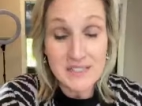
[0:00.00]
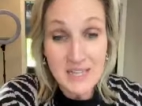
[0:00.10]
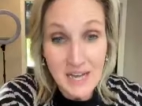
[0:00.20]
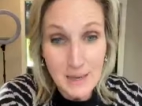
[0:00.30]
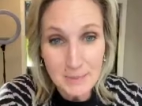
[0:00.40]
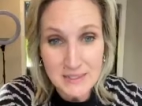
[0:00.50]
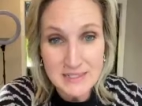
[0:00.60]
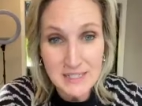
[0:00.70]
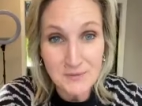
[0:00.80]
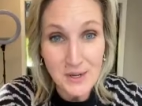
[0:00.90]
to the top
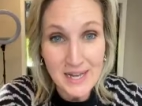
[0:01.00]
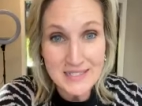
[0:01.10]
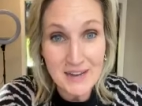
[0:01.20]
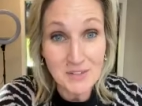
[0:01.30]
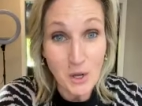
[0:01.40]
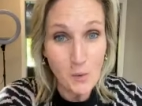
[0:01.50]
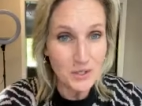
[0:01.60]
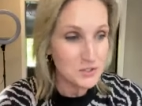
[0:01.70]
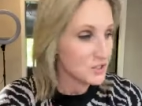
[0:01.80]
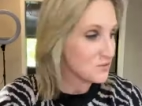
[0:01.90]
and see if you guys have any
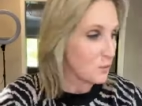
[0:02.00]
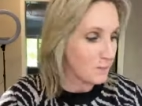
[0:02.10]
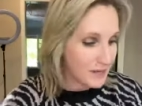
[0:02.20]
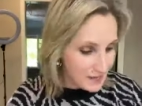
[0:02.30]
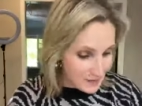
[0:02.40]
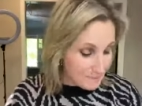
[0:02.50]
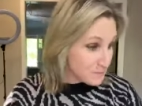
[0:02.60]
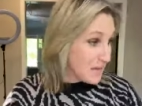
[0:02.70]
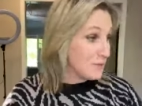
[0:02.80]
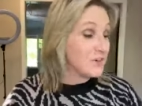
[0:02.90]
questions for me.
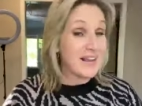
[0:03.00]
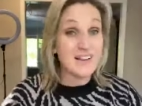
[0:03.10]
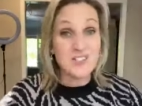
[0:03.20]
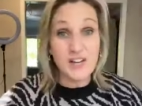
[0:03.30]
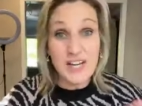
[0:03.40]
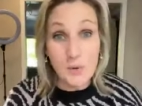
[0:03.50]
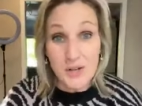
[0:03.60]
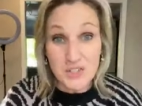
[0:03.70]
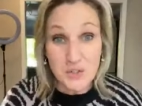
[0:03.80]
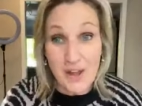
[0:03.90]
I'm here to answer any
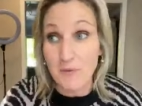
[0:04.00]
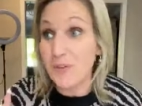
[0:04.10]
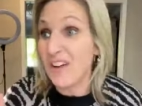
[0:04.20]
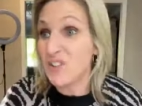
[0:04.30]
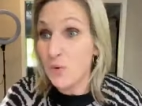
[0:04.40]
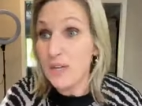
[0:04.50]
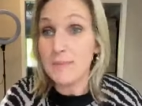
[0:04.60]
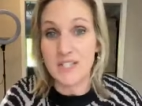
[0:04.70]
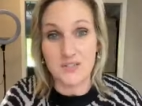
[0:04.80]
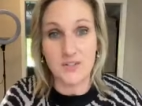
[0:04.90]
questions you have. We've got
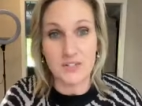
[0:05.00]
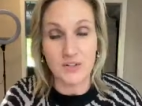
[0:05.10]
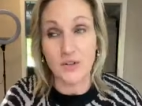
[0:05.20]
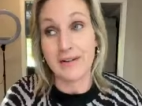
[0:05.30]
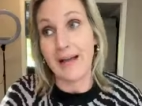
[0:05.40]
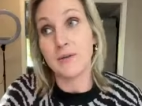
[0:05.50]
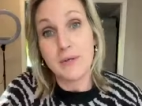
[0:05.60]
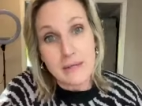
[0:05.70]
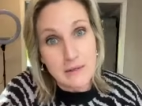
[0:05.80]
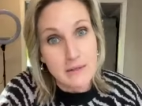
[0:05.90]
20 minutes for this to cook. Now, I
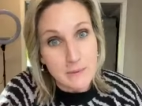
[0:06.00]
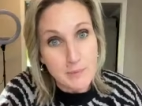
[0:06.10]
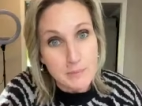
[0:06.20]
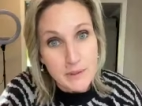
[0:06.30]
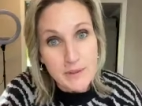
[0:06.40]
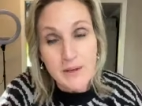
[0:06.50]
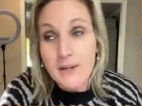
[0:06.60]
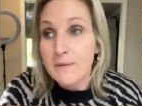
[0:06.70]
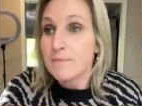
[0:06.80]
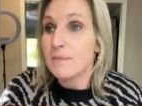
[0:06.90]
do need to clean up a little bit,
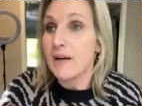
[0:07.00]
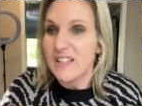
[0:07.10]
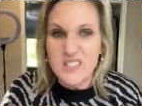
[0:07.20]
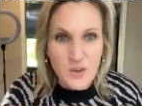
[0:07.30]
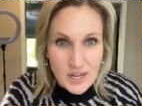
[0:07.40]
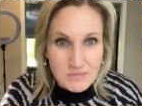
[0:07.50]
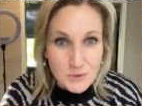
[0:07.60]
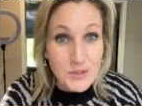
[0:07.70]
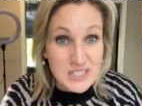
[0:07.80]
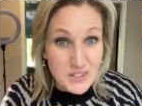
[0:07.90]
but it's okay.
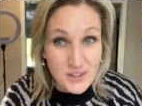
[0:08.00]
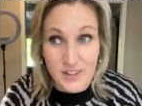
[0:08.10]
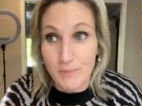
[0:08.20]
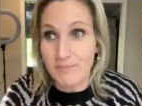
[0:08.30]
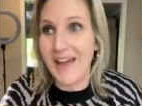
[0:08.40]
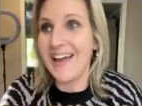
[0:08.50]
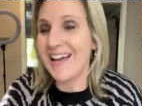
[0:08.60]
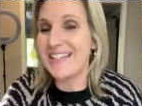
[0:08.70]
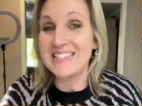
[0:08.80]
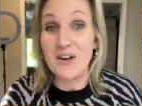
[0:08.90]
Ricky's here to help.
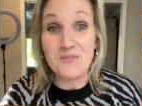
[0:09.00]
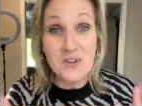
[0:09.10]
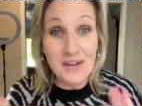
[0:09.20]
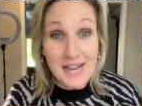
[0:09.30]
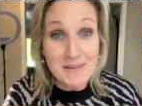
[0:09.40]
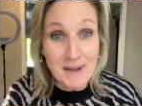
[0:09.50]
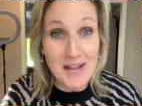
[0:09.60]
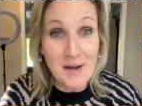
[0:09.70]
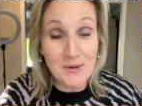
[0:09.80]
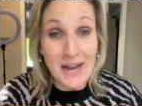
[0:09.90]
So if you need
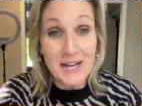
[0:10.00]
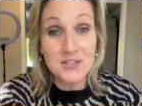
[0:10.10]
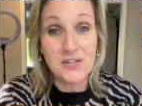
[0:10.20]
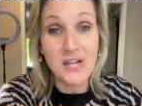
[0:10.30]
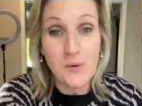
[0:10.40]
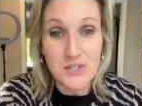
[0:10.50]
me, I want to answer any